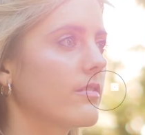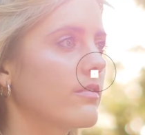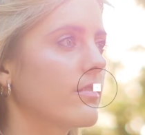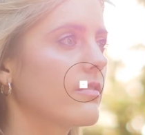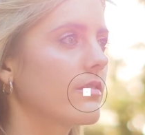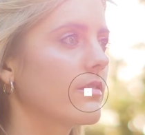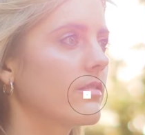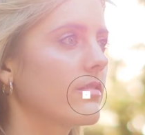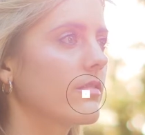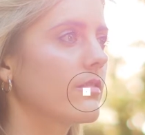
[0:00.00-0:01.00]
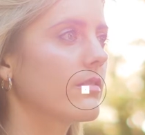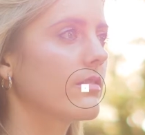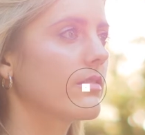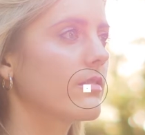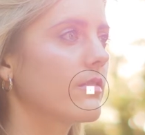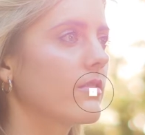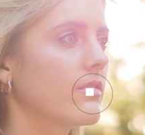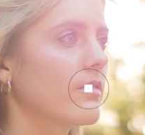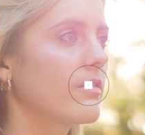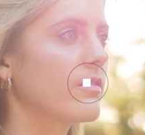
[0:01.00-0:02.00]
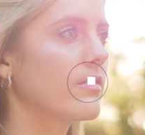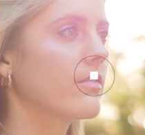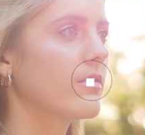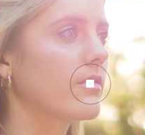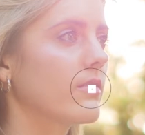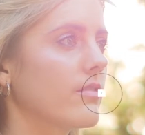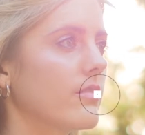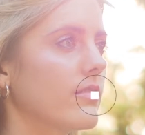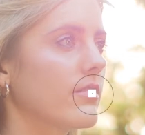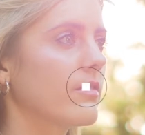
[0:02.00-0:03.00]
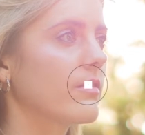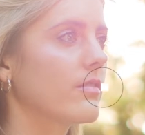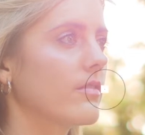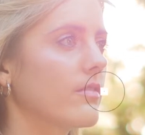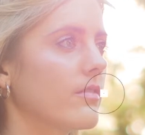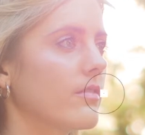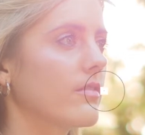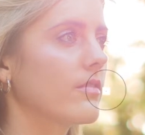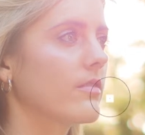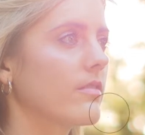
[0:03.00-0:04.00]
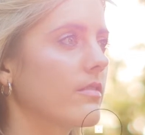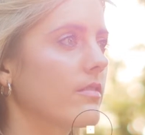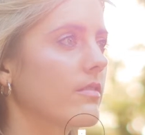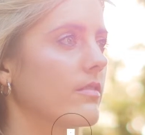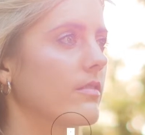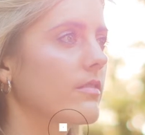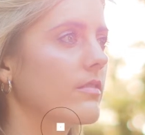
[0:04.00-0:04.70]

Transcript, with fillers: in this case, I'm going to bring this lower portion of the face forward a little bit